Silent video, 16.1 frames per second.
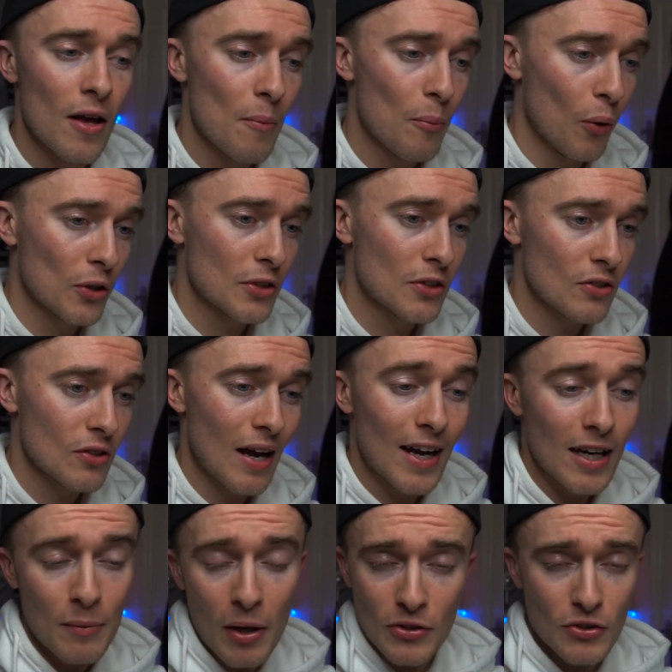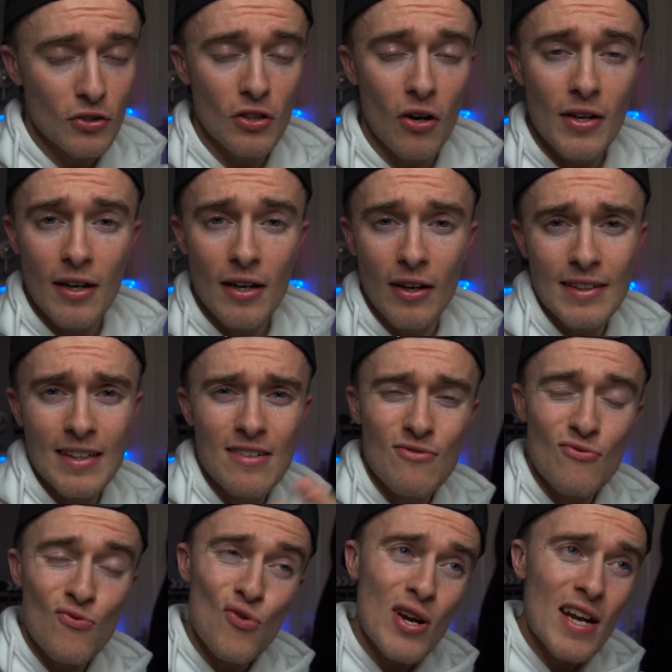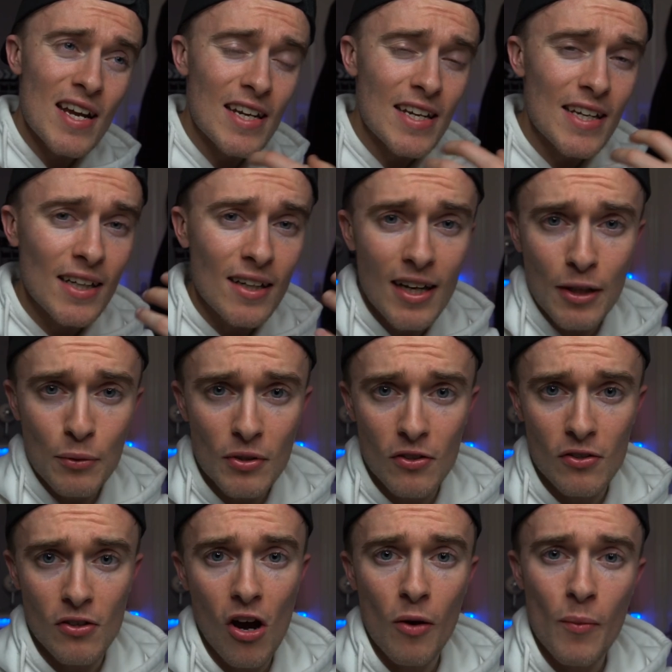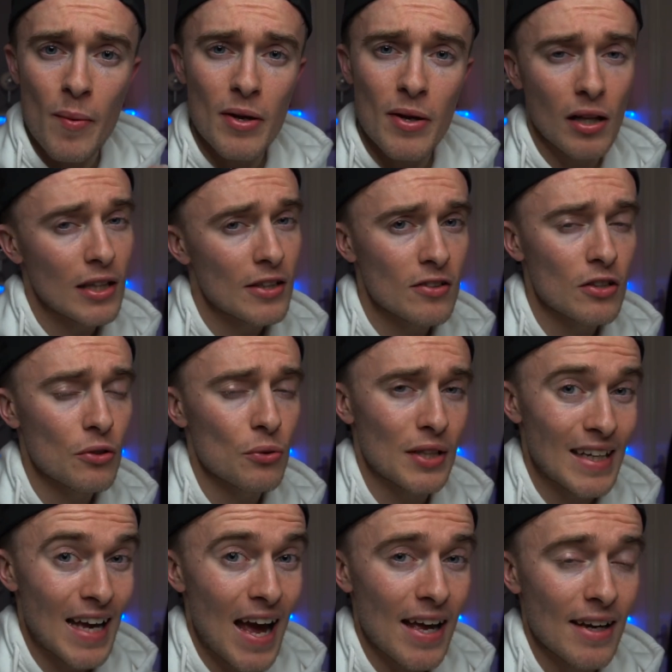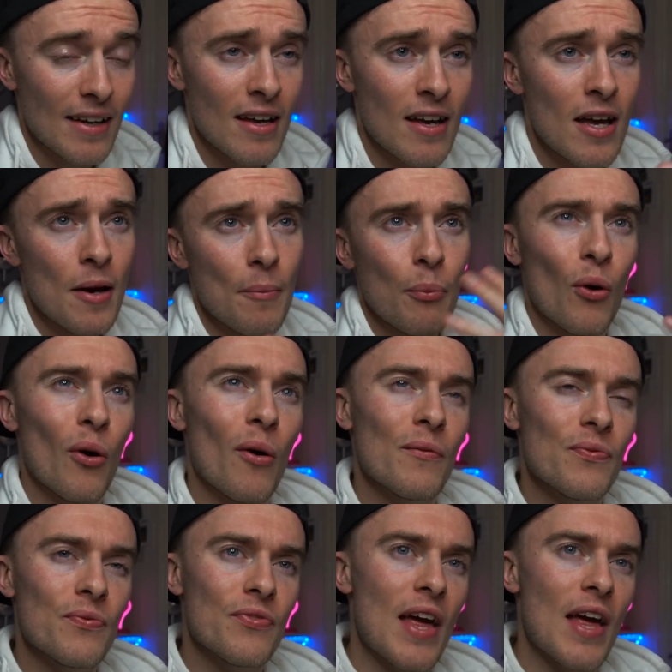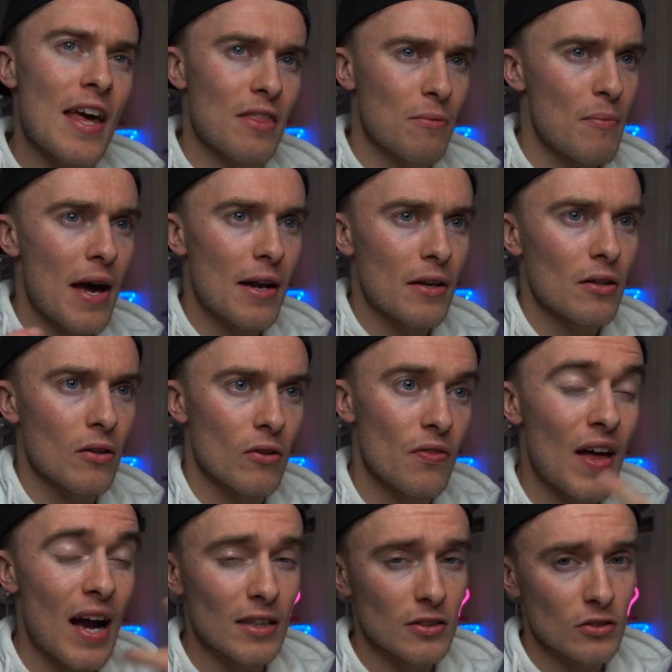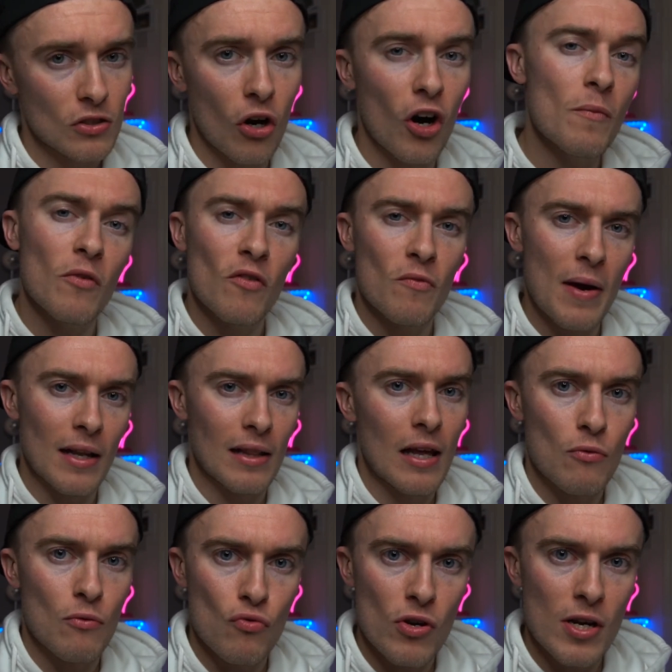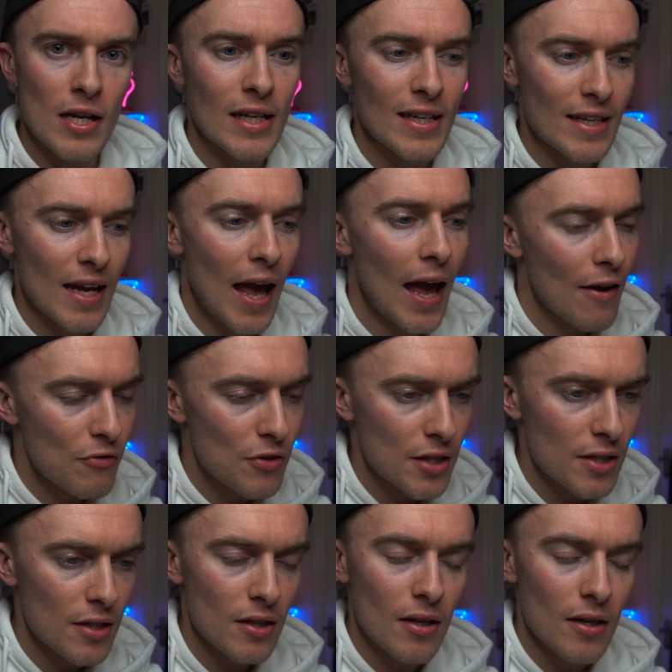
And I'm also sorry that I didn't really click with the song. Maybe I'll listen to it again. But death metal, or that type of metal, that really heavy,